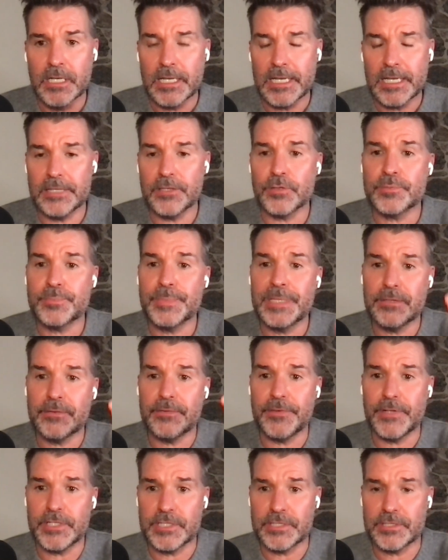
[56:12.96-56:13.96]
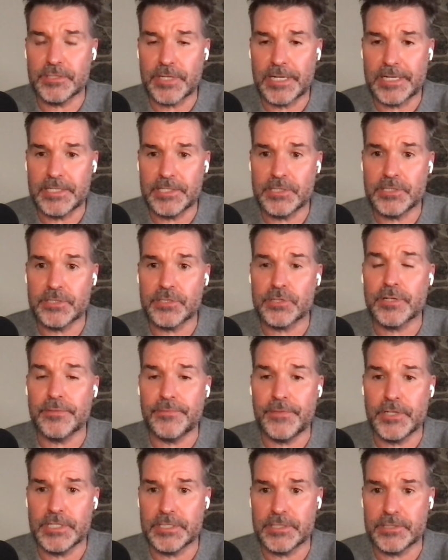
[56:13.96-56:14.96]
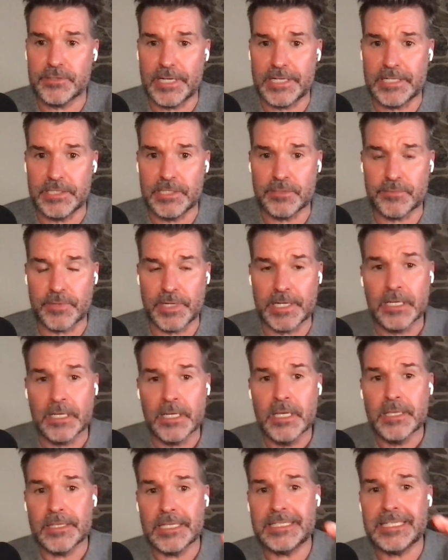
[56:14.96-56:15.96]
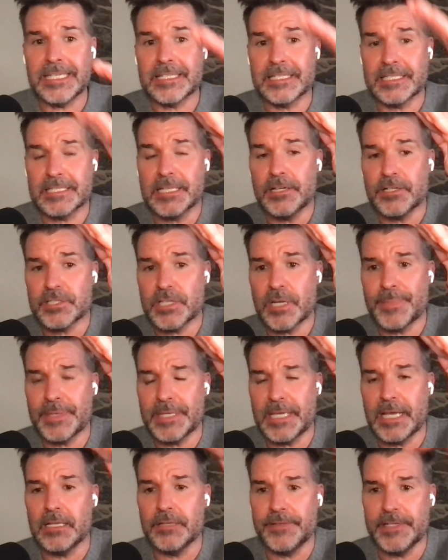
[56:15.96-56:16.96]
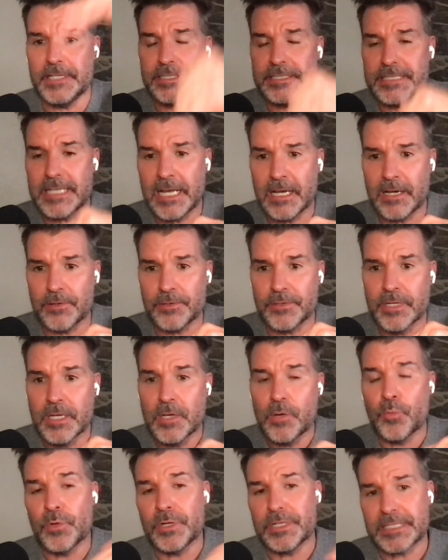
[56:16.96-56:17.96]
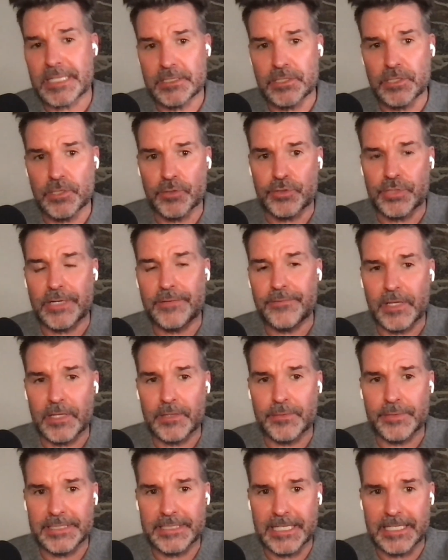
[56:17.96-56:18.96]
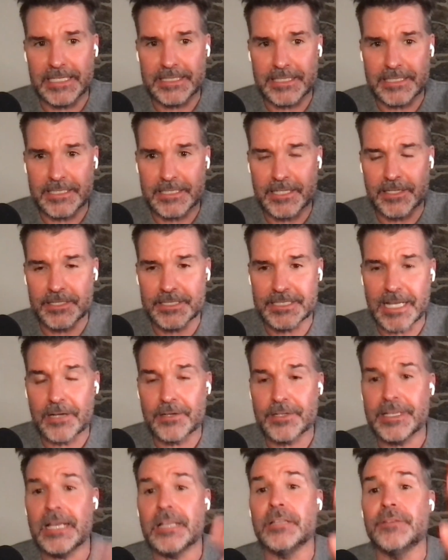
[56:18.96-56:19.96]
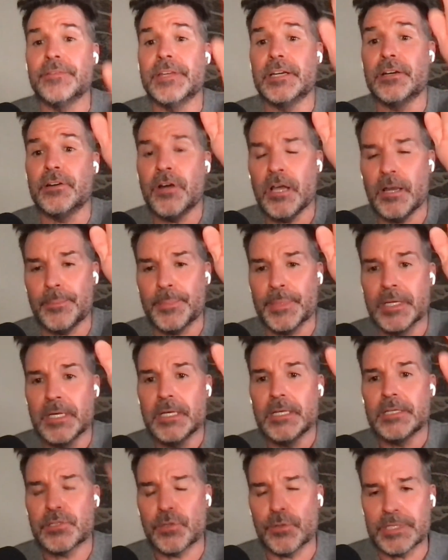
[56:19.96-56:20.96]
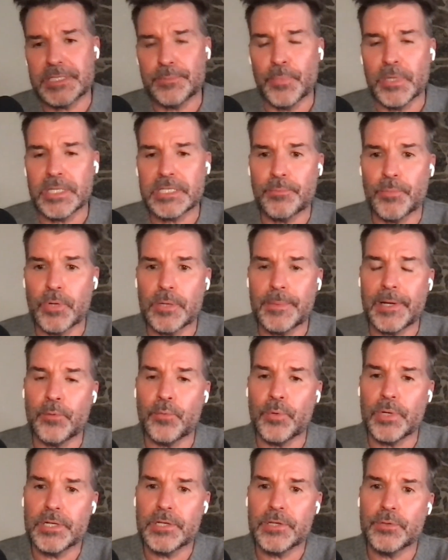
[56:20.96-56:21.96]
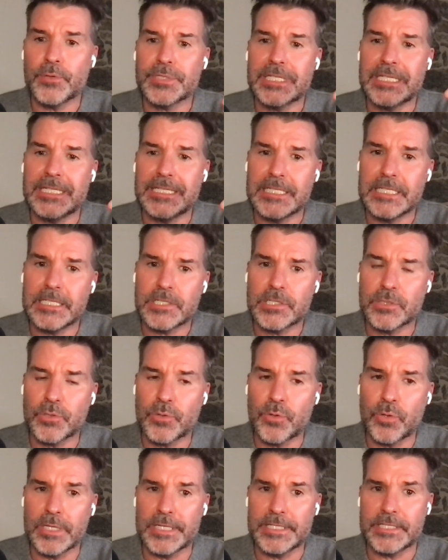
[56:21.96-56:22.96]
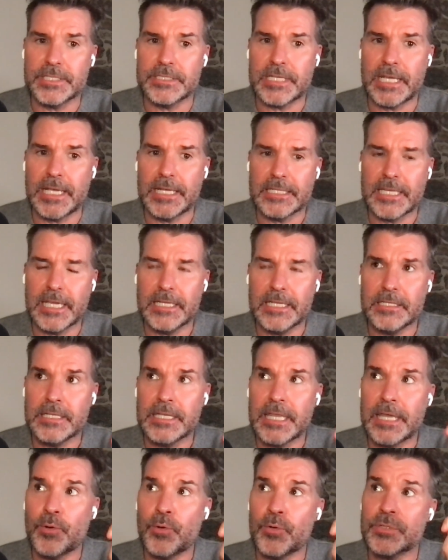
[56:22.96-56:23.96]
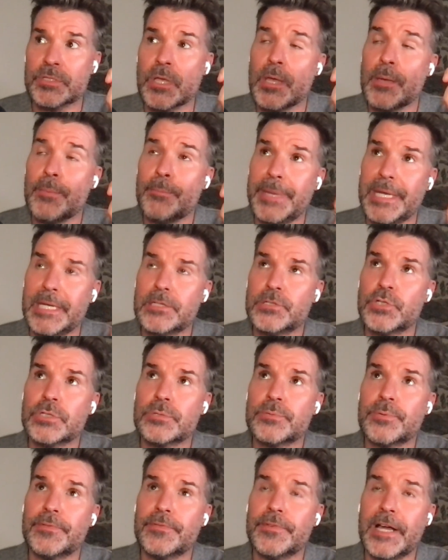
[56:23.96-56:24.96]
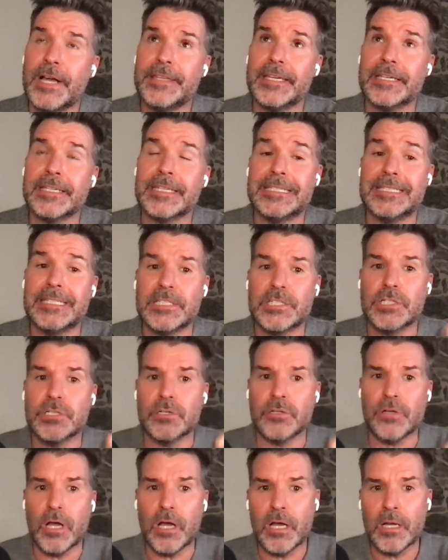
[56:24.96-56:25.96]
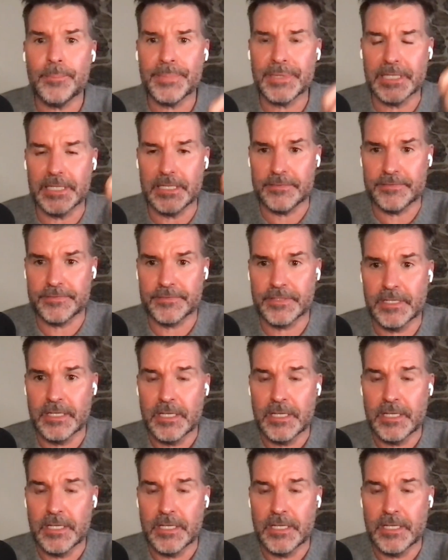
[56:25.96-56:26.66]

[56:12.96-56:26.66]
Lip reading: in those mean reversion strategies or convergence strategies, right? They take the stairs up and the elevator down, whereas trend following takes the stairs down and the elevator up. So it's much more about what are those conditional correlations, and can those managers provide that conditional uplift